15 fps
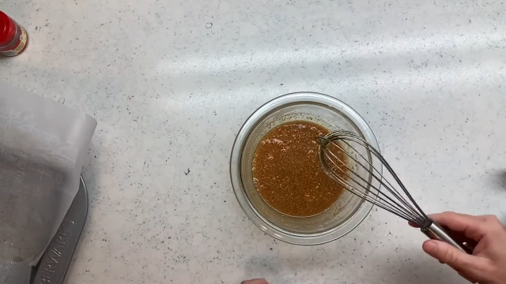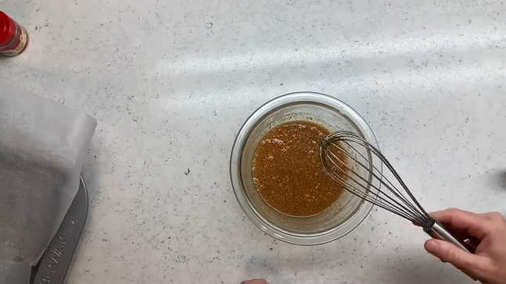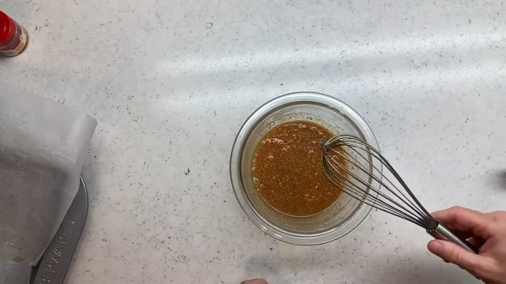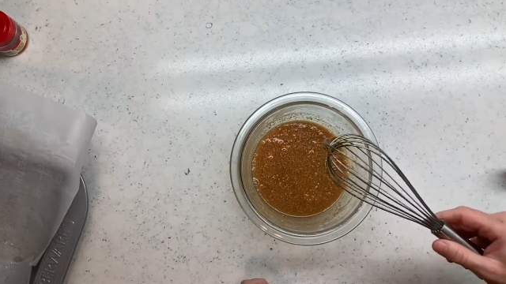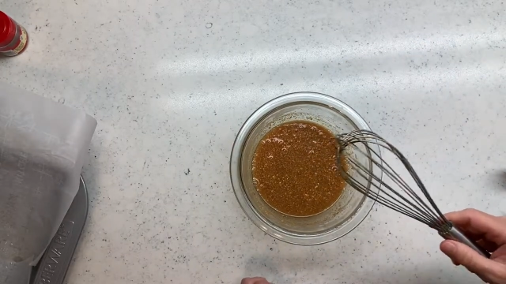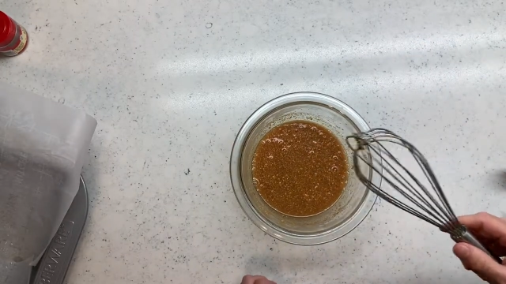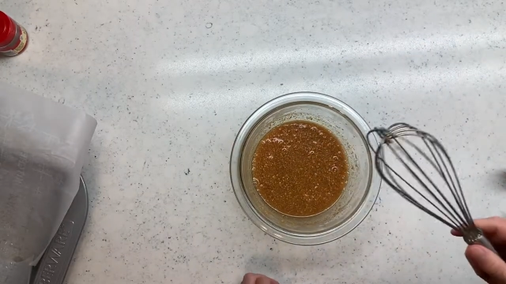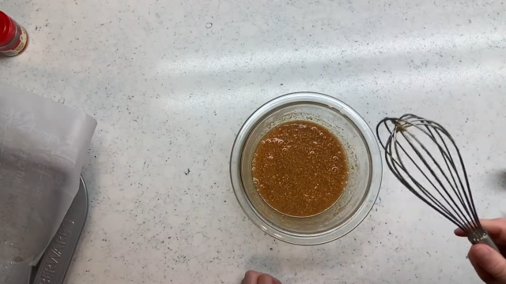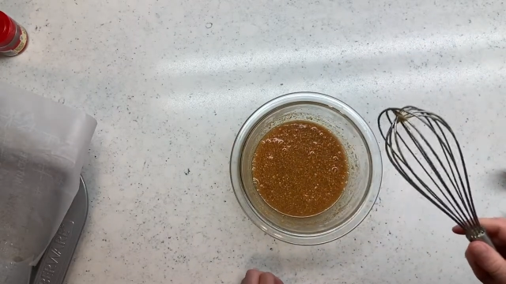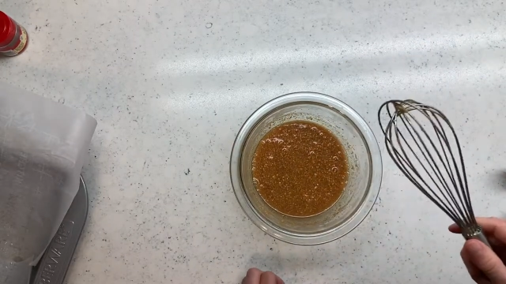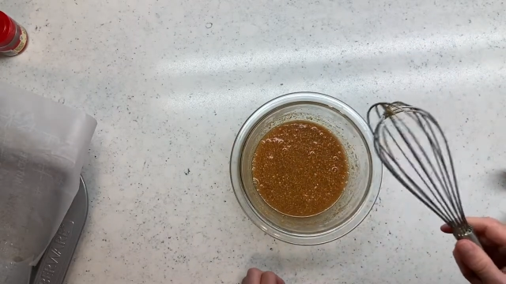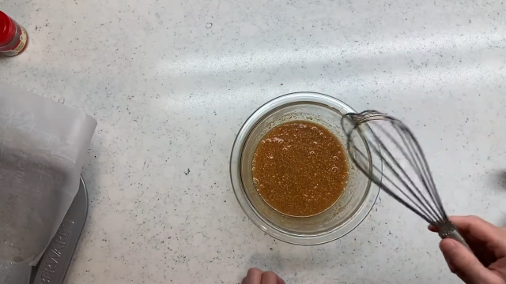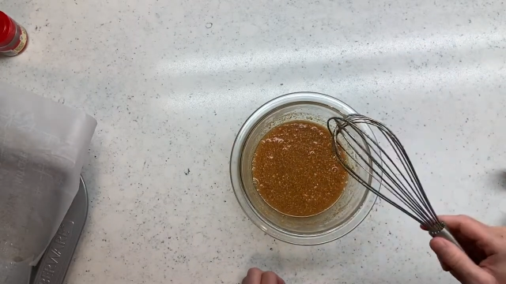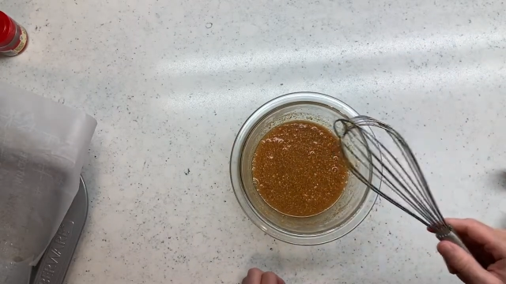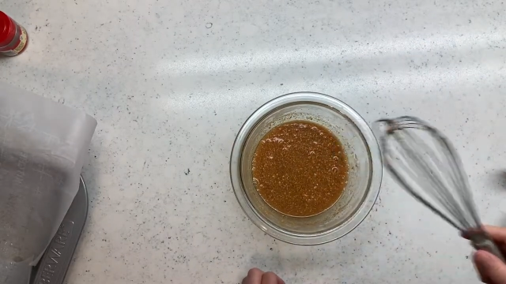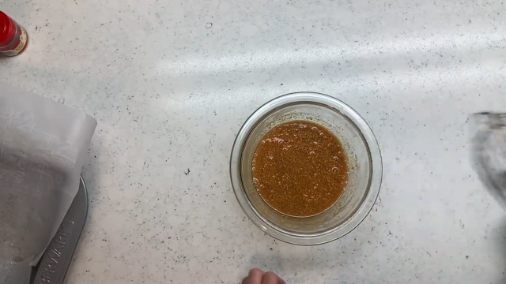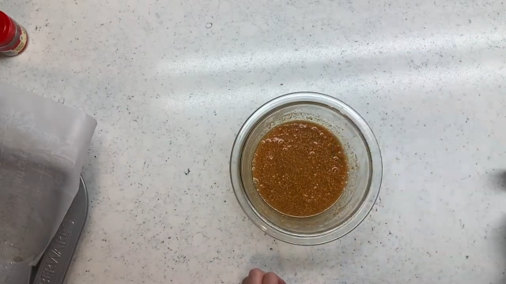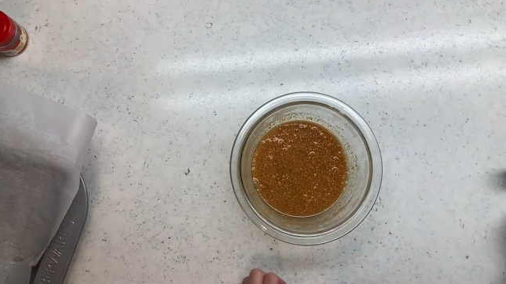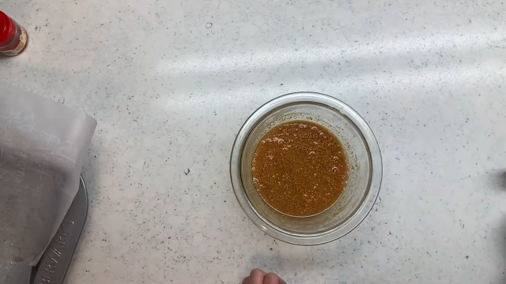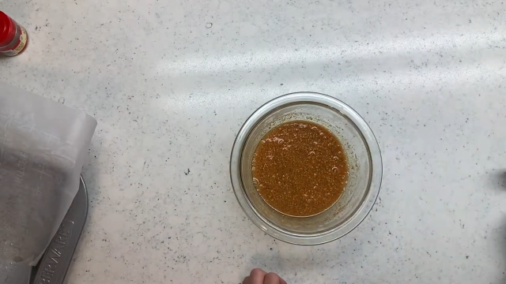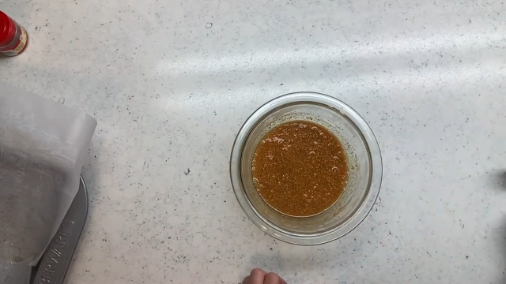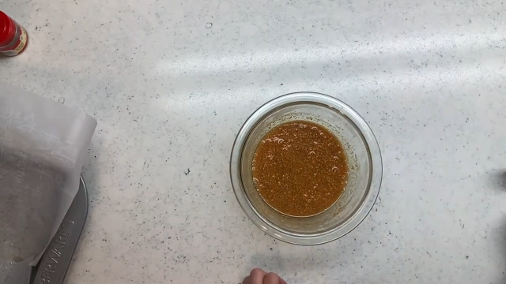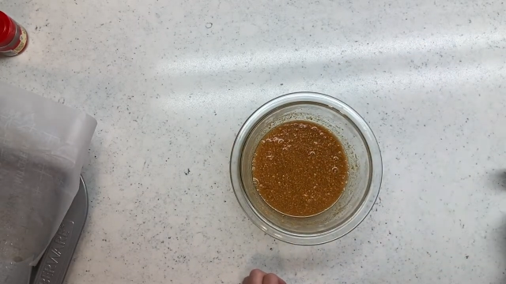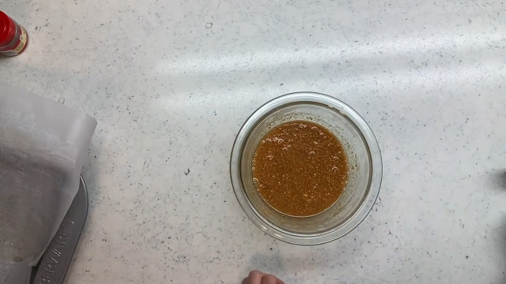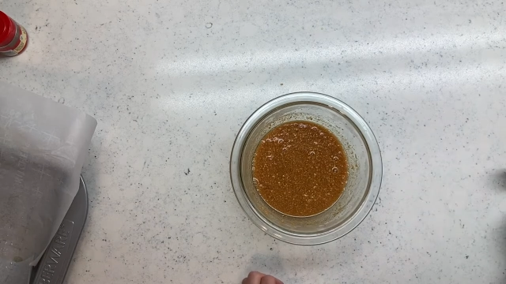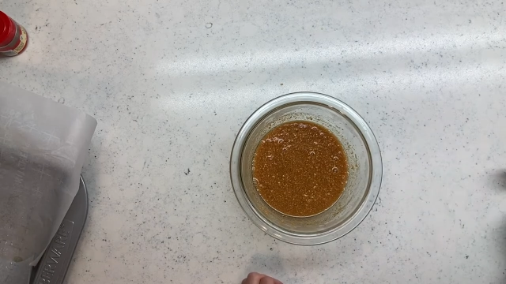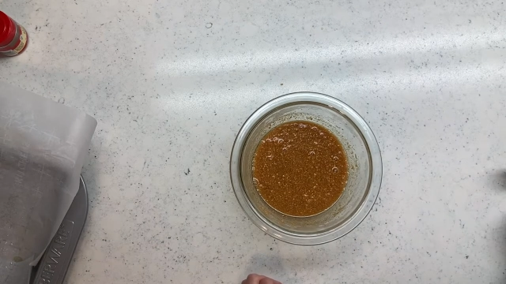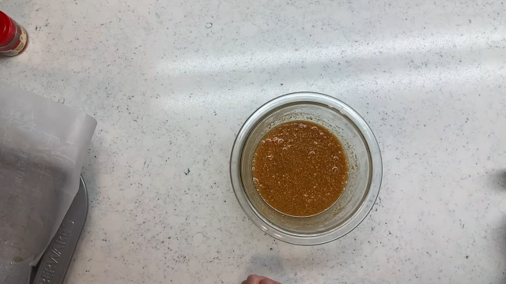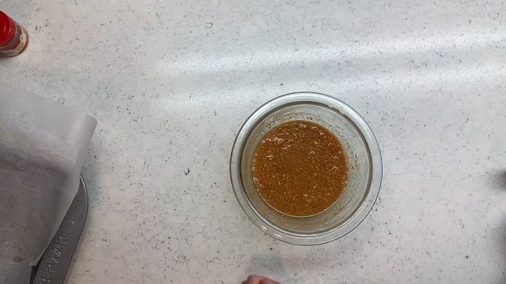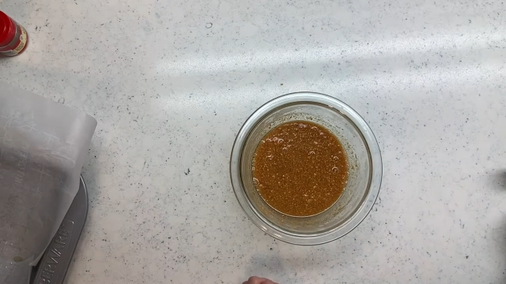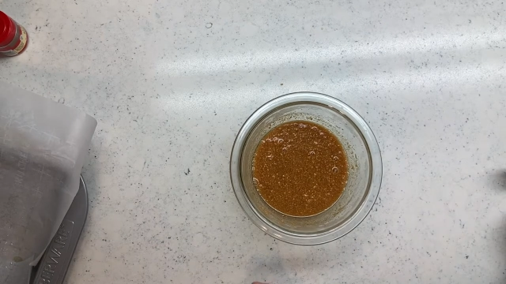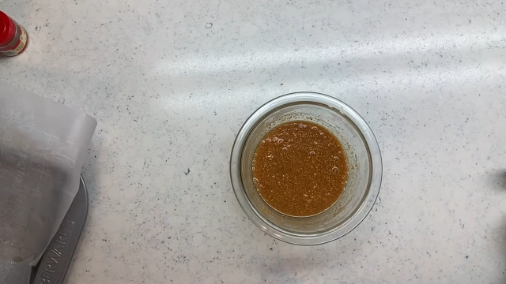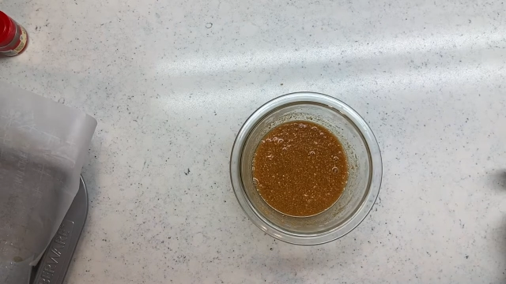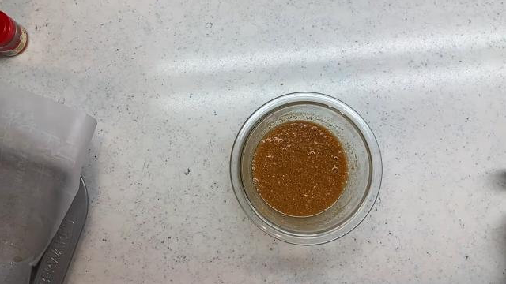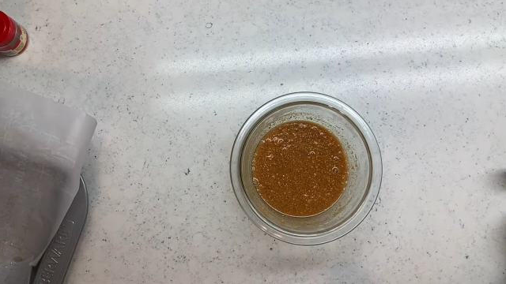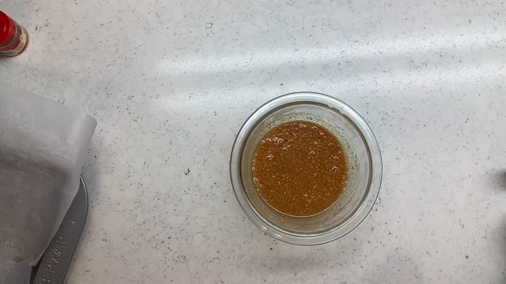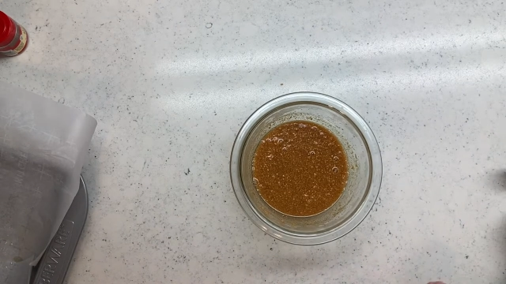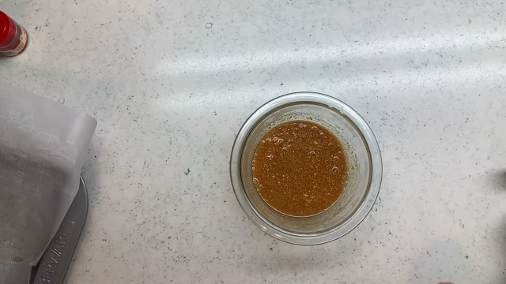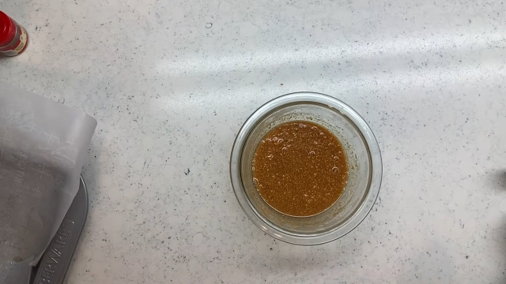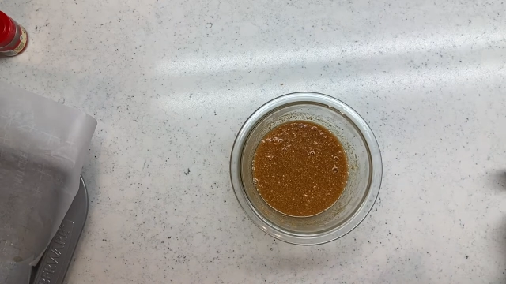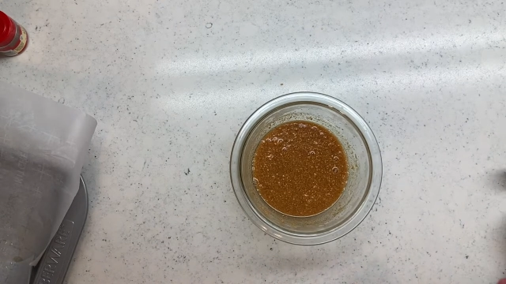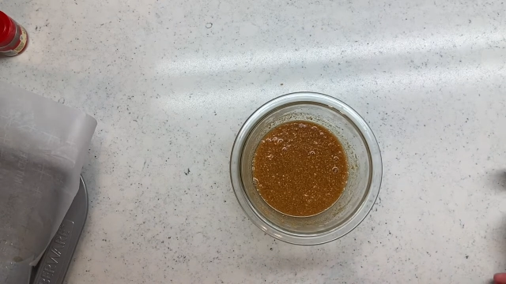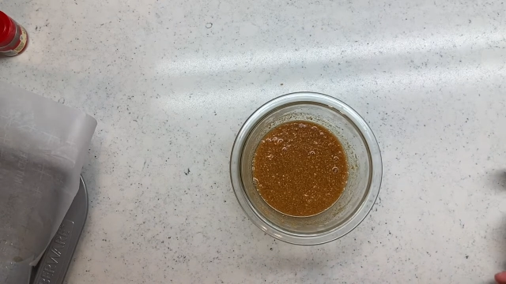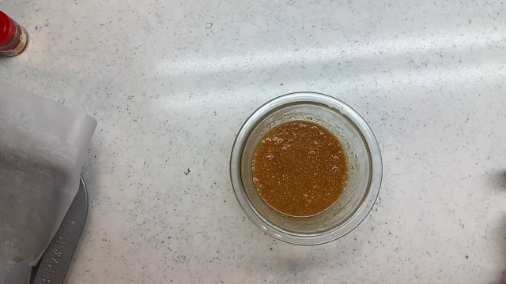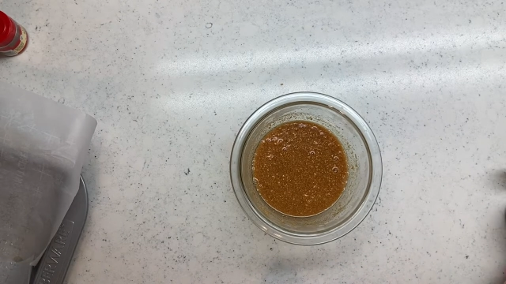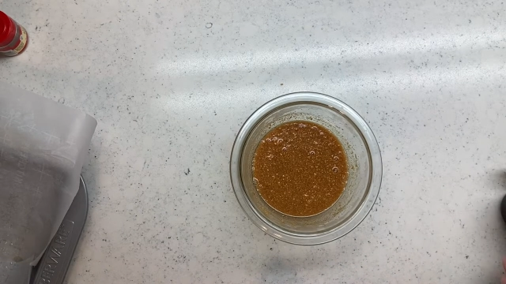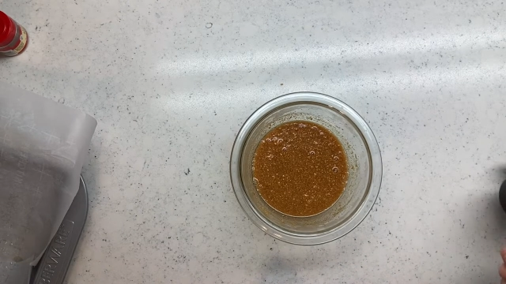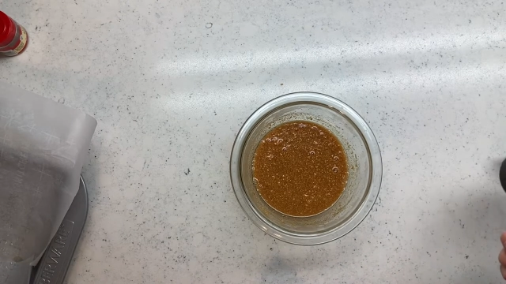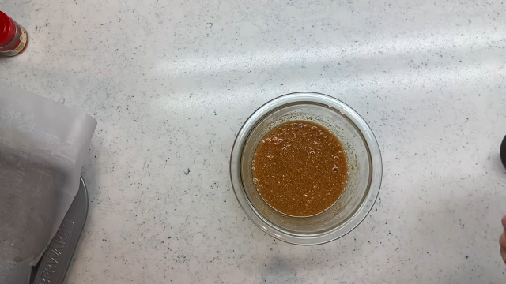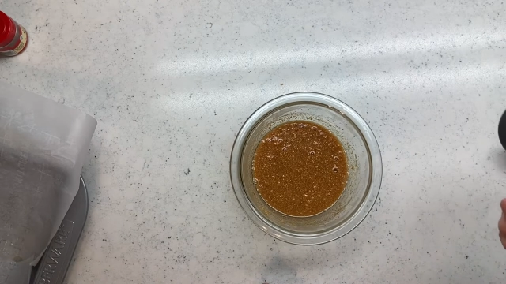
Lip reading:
(no speaker visible)